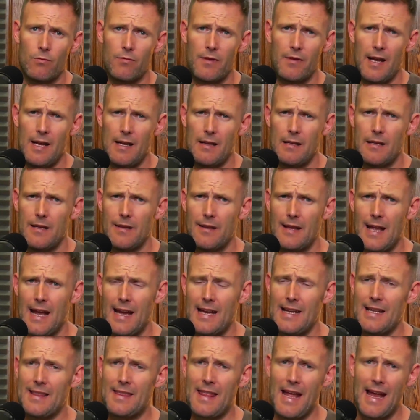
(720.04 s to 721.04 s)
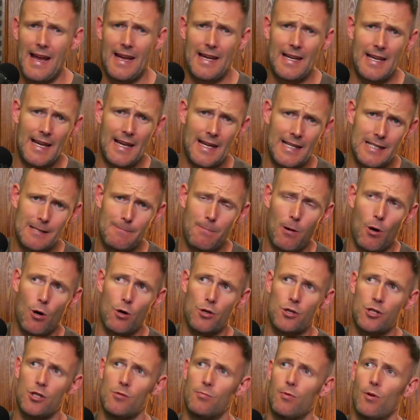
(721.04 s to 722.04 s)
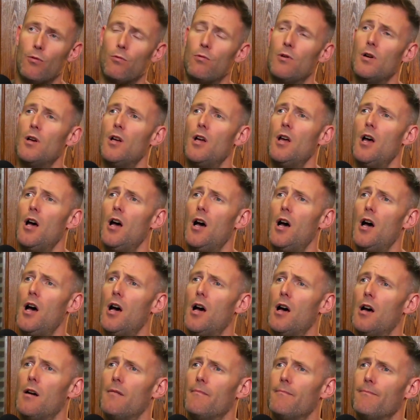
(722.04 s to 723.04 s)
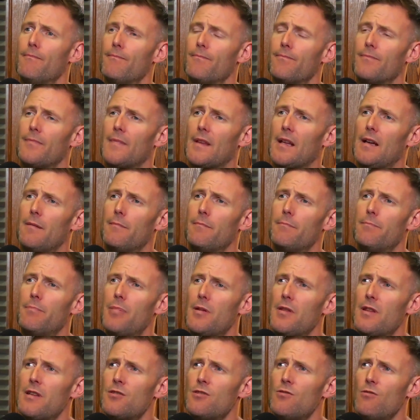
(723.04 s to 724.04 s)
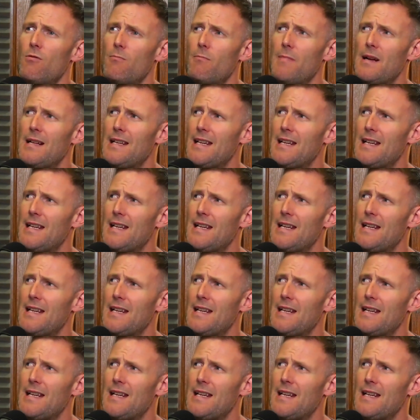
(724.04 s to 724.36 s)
that. That is possible. But there's not many